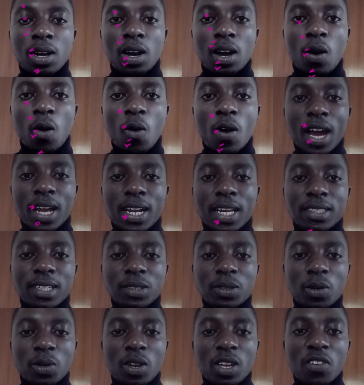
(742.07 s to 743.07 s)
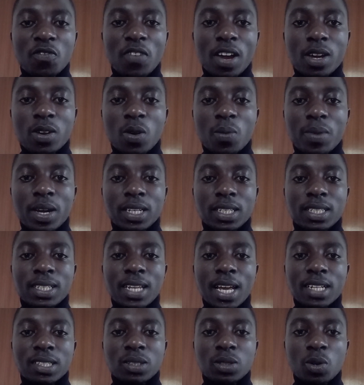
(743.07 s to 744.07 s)
organizational environment
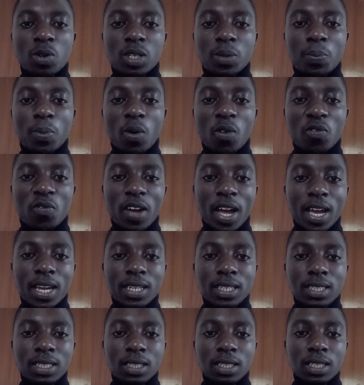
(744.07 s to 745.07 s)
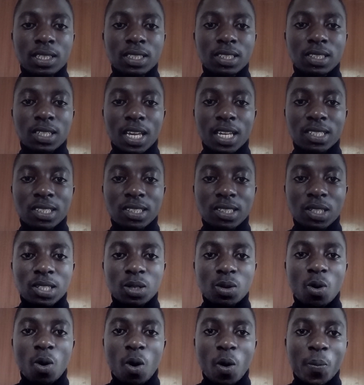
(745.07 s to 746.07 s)
does not provide a
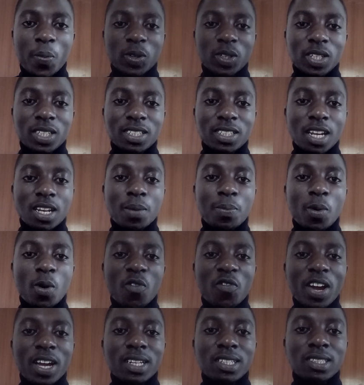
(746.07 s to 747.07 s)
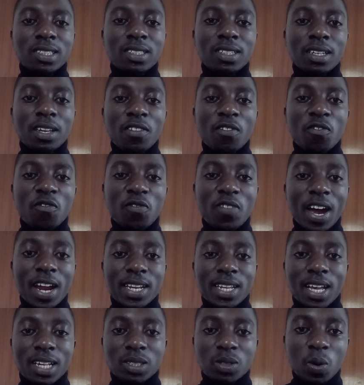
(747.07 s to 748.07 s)
single opportunity. It provides
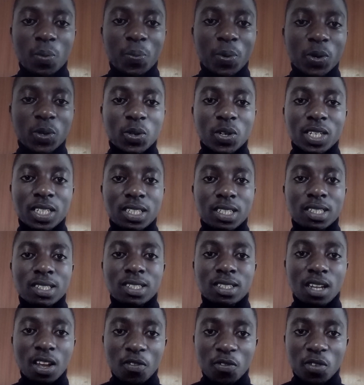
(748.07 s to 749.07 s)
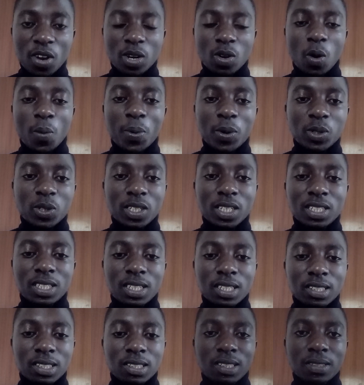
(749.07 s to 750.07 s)
various opportunities, different
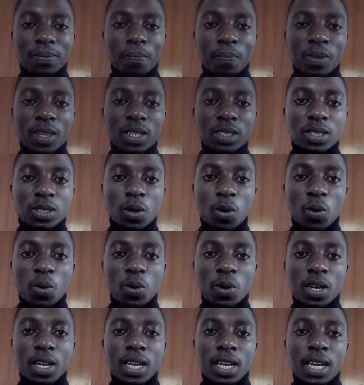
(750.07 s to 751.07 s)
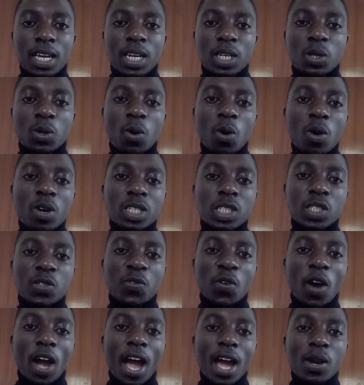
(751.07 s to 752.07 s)
opportunities. So it calls
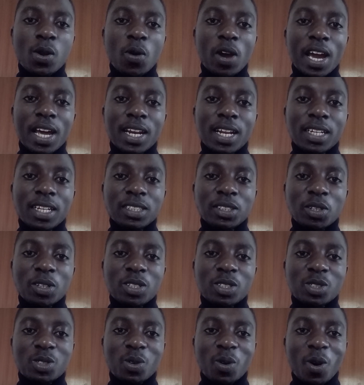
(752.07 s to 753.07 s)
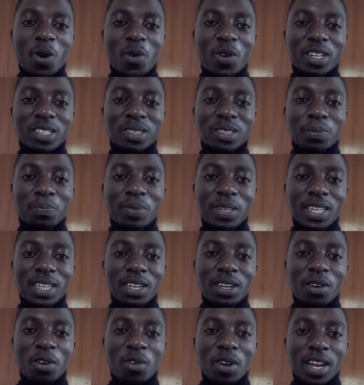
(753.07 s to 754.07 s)
for an organization to always
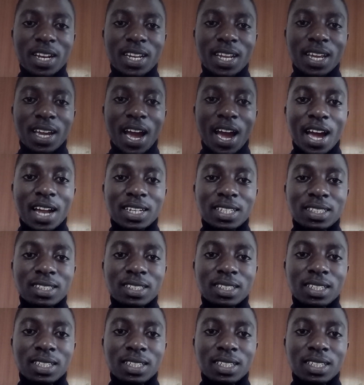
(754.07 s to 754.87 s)
be ready and